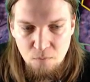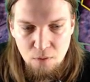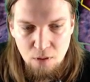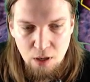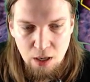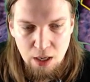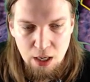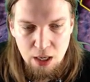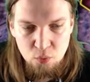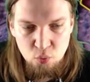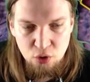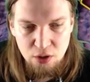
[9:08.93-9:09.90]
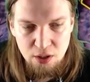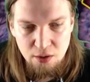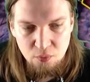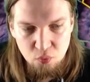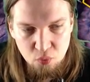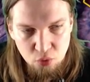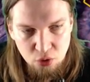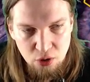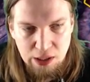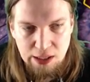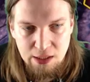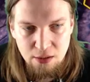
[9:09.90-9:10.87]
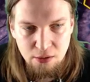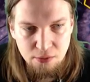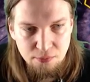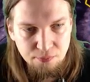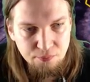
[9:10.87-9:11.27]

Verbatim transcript: And we're gonna we're gonna kill.